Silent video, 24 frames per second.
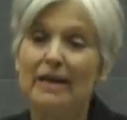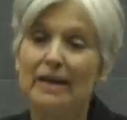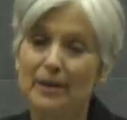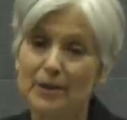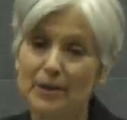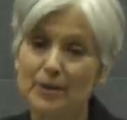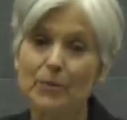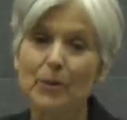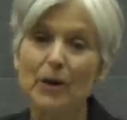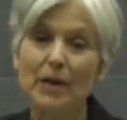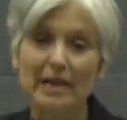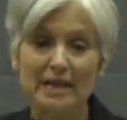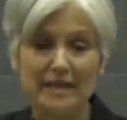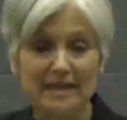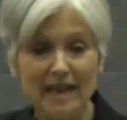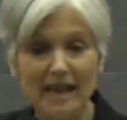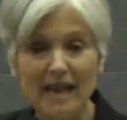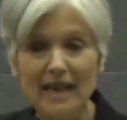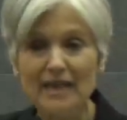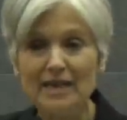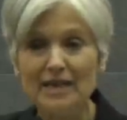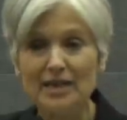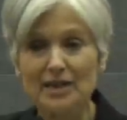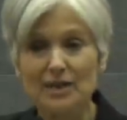because what it
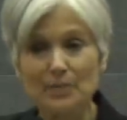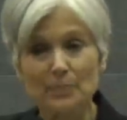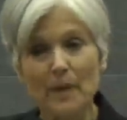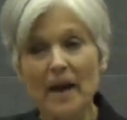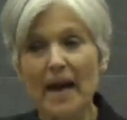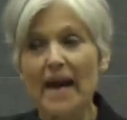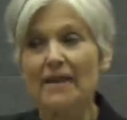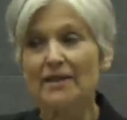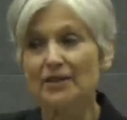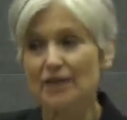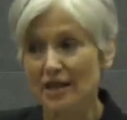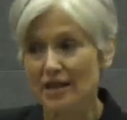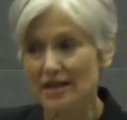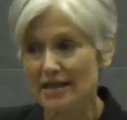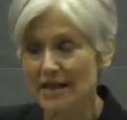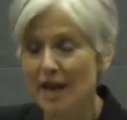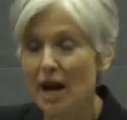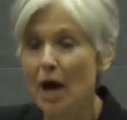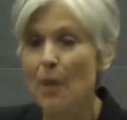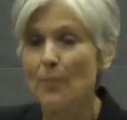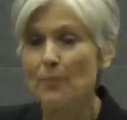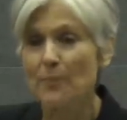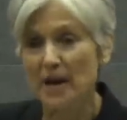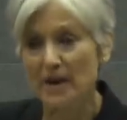does is patch us
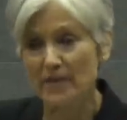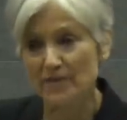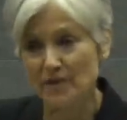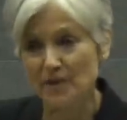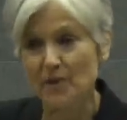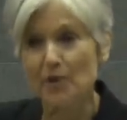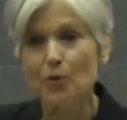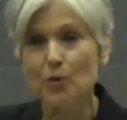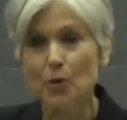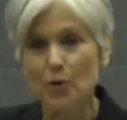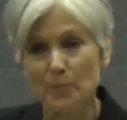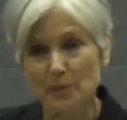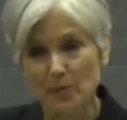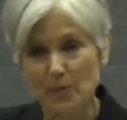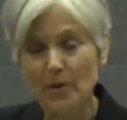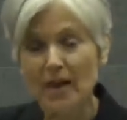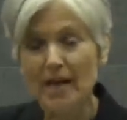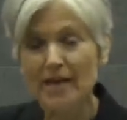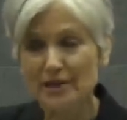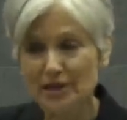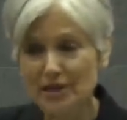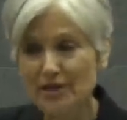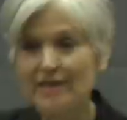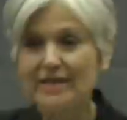up after
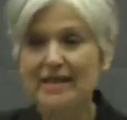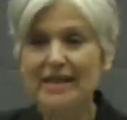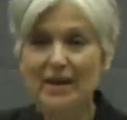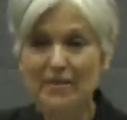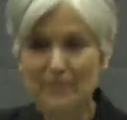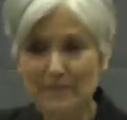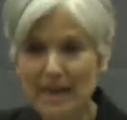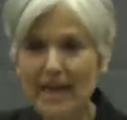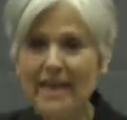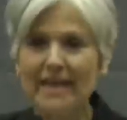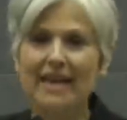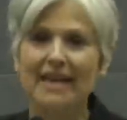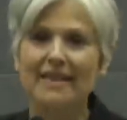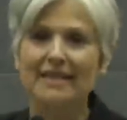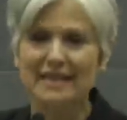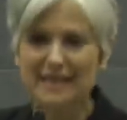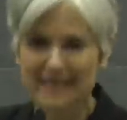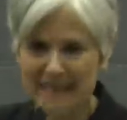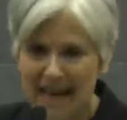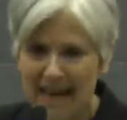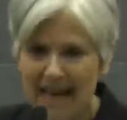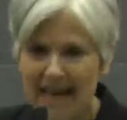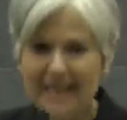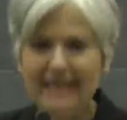corporations have made us
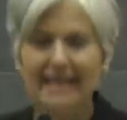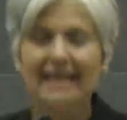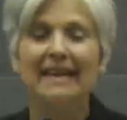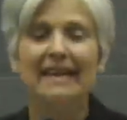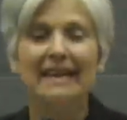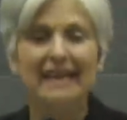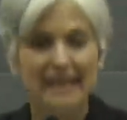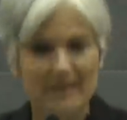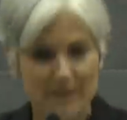sick